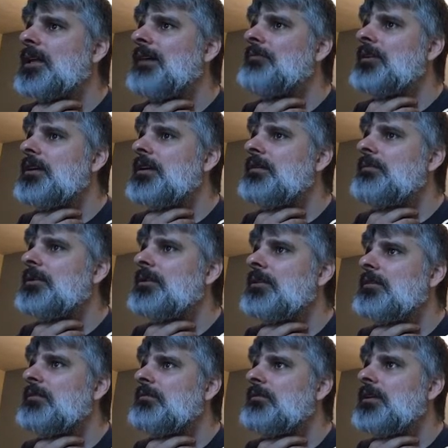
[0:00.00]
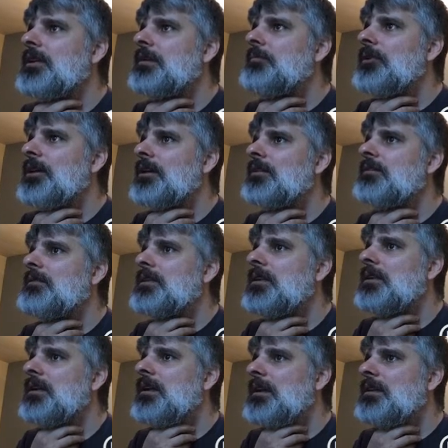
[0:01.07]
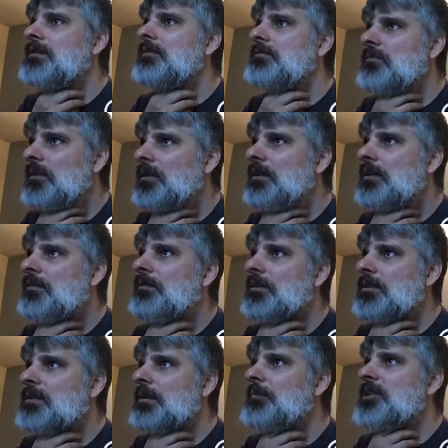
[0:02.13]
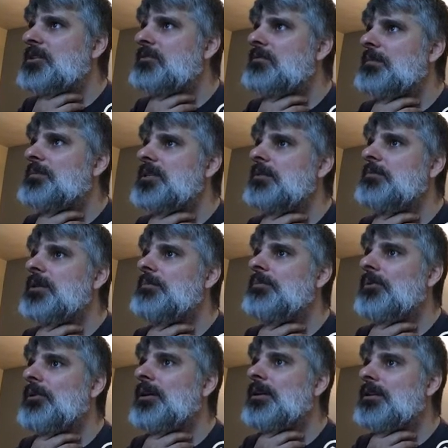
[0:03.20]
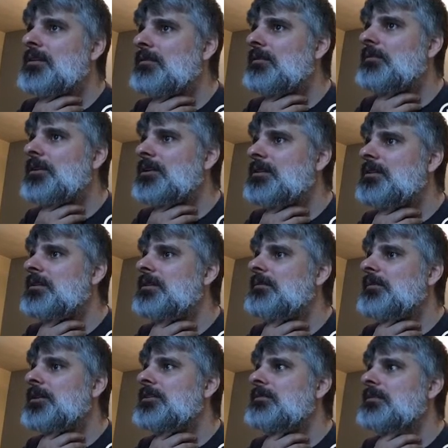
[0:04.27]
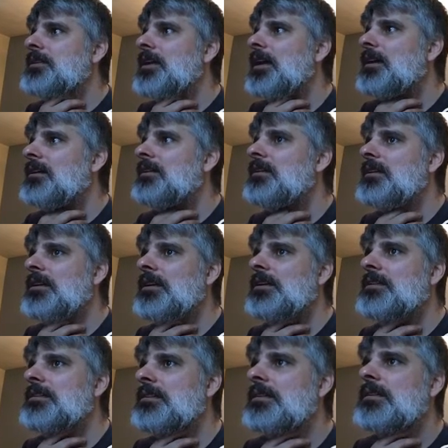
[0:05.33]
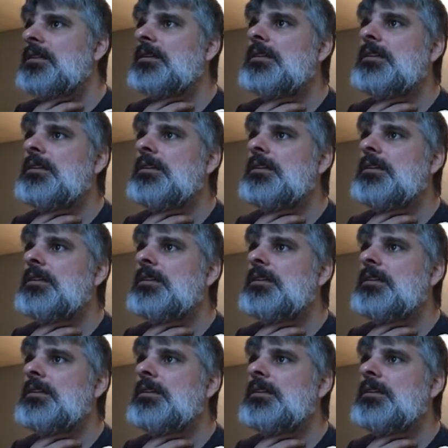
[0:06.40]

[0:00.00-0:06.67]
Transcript: Like after hitting with the 3, playing 13 to 8, somewhat strips the midpoint, and so it wants to attack on the ace.